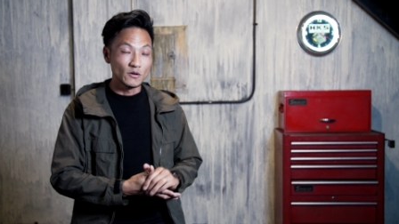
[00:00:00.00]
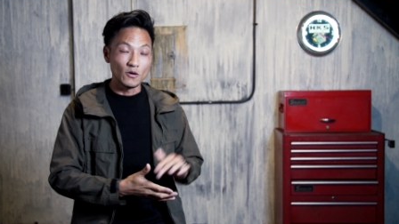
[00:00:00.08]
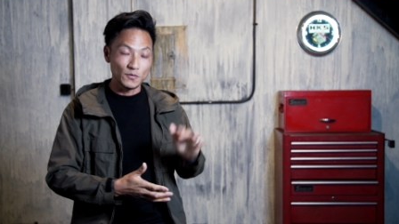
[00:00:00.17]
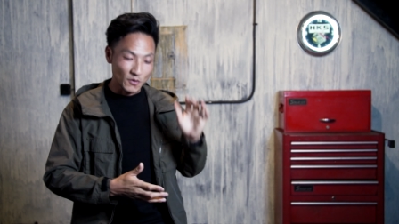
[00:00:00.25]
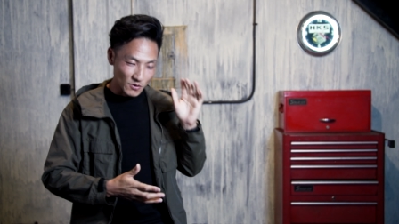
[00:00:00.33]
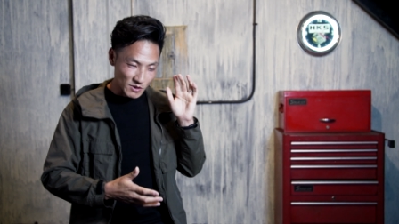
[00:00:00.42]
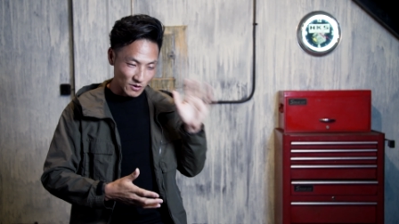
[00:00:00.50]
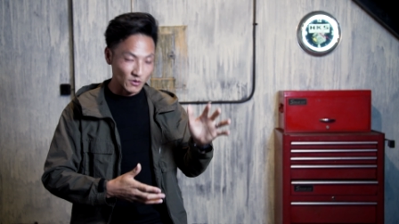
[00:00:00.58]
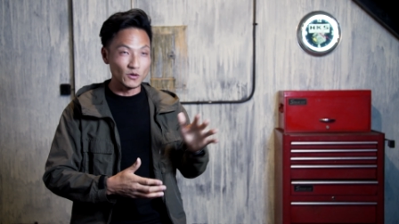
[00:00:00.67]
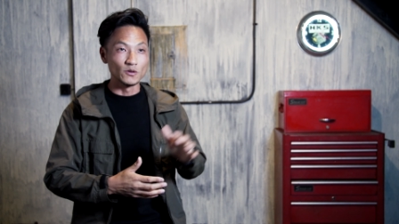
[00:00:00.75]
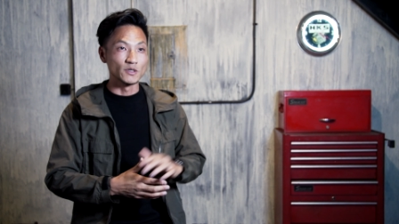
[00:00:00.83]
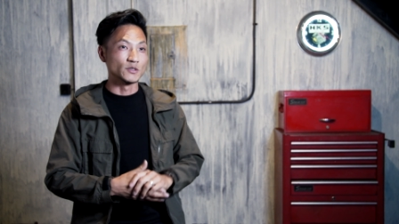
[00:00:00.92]
of course, the
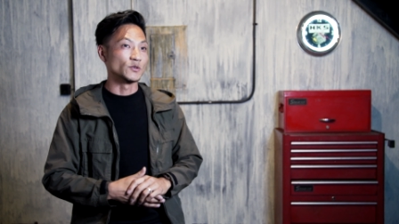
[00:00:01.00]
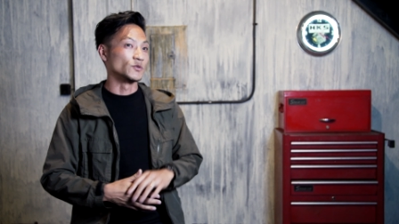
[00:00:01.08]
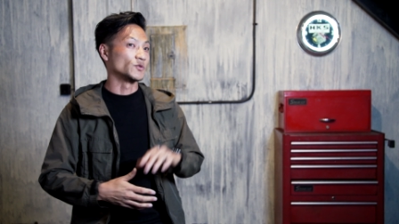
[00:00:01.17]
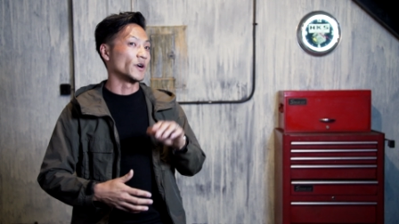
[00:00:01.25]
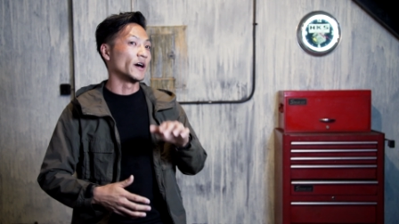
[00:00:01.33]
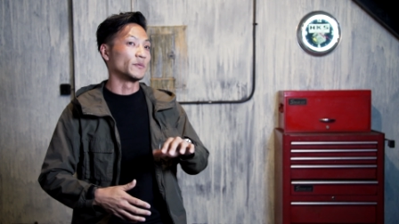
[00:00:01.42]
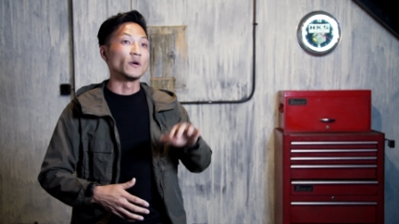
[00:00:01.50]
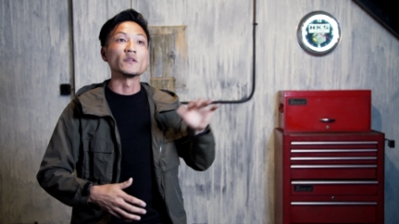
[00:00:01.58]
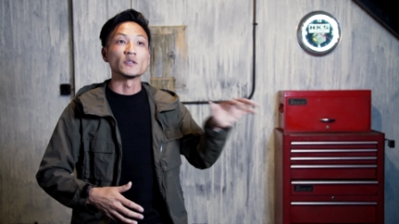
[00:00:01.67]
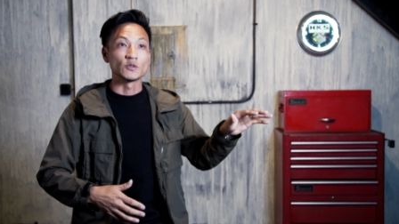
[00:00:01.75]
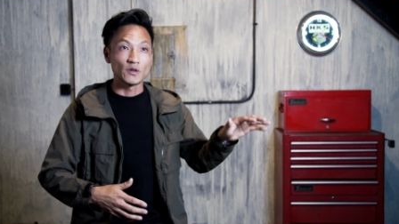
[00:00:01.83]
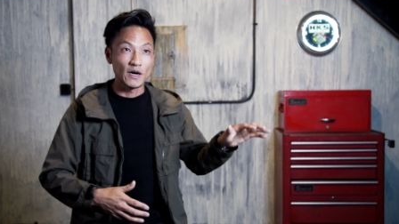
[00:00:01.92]
goal is to drive on
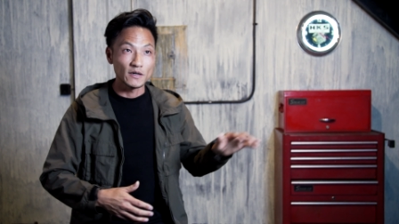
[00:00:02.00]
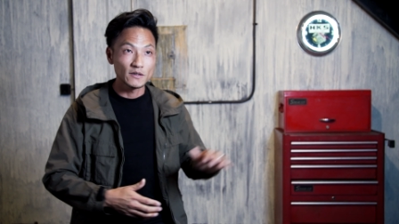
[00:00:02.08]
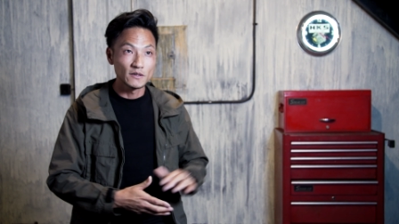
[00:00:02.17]
the track.